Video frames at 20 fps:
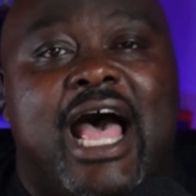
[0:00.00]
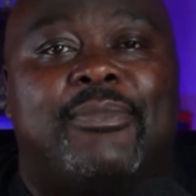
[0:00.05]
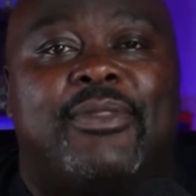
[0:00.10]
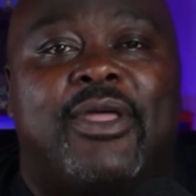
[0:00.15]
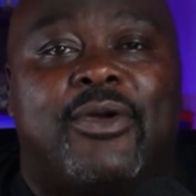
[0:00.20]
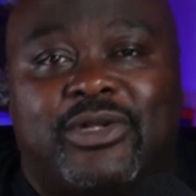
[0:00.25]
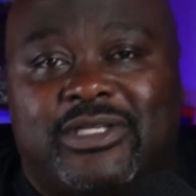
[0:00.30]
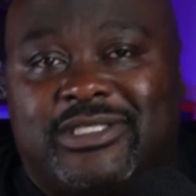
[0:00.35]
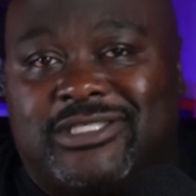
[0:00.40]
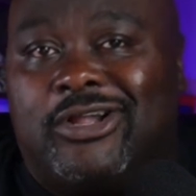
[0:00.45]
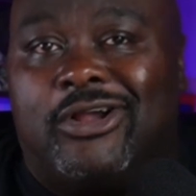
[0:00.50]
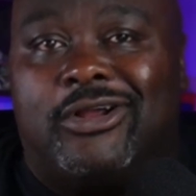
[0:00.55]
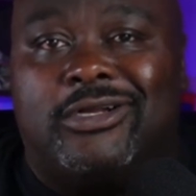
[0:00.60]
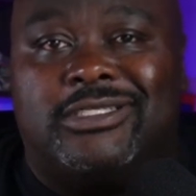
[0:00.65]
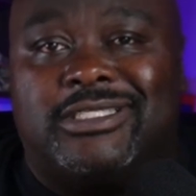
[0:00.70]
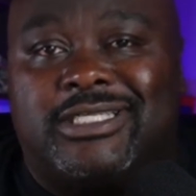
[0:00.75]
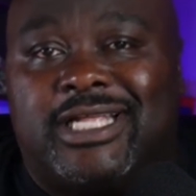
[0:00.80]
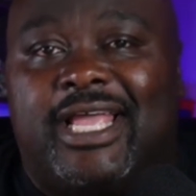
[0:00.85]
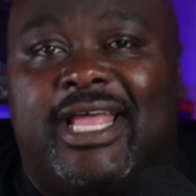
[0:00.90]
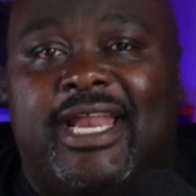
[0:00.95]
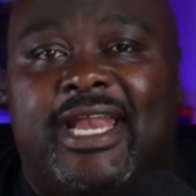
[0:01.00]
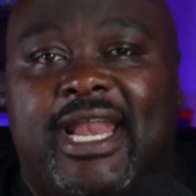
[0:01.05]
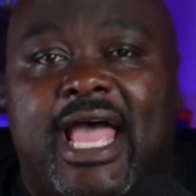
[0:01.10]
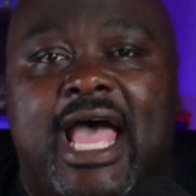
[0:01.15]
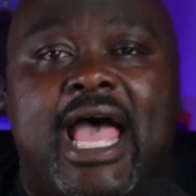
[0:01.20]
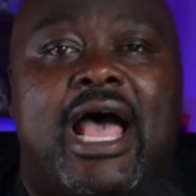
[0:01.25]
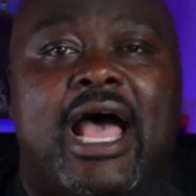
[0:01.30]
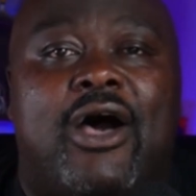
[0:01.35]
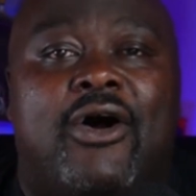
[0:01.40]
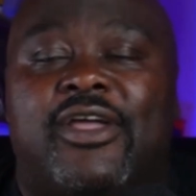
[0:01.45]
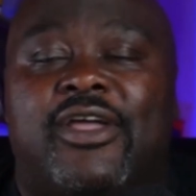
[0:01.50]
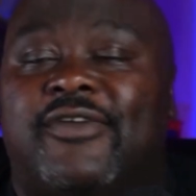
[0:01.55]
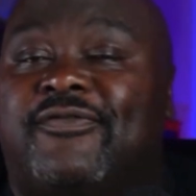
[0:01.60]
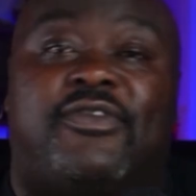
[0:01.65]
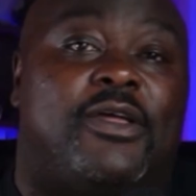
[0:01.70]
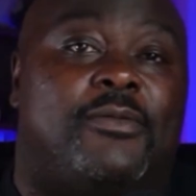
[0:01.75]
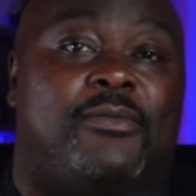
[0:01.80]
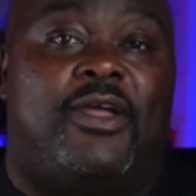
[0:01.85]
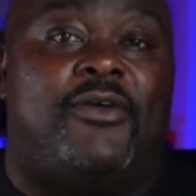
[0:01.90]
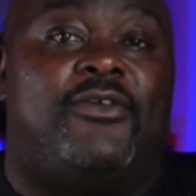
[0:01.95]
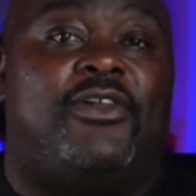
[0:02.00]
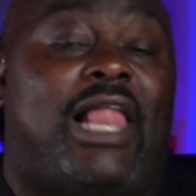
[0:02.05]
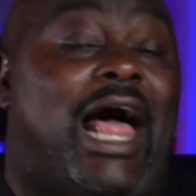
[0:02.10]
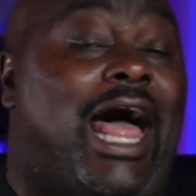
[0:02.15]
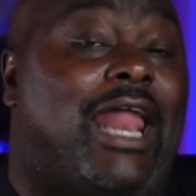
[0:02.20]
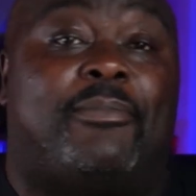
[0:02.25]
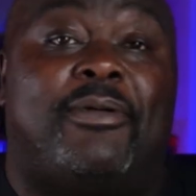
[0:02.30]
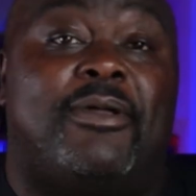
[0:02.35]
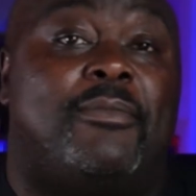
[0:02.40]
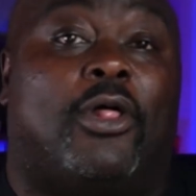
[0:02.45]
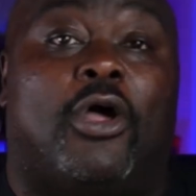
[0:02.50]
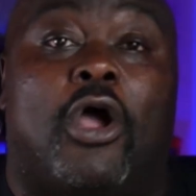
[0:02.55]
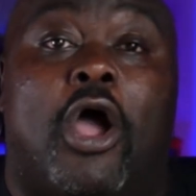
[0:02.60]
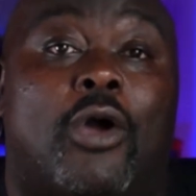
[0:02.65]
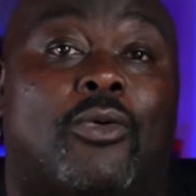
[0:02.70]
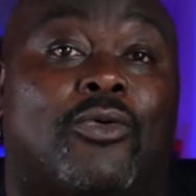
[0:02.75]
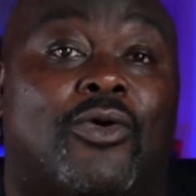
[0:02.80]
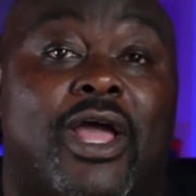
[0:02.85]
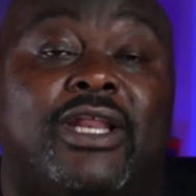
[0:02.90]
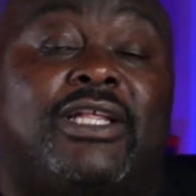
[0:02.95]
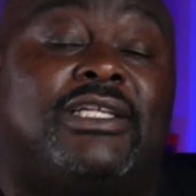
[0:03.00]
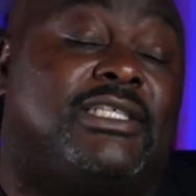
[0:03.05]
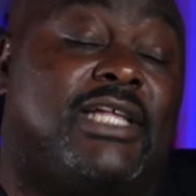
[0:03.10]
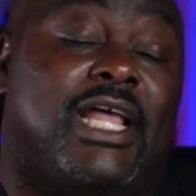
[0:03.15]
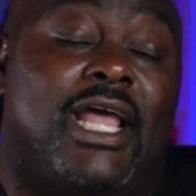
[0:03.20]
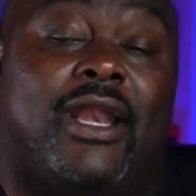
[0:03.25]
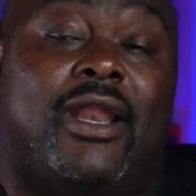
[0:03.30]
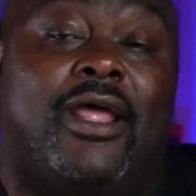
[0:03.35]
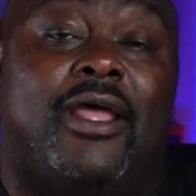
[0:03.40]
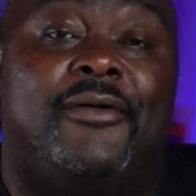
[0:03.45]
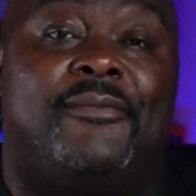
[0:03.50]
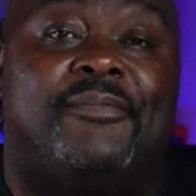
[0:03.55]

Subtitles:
that we start saying now, a lot of people are already saying it,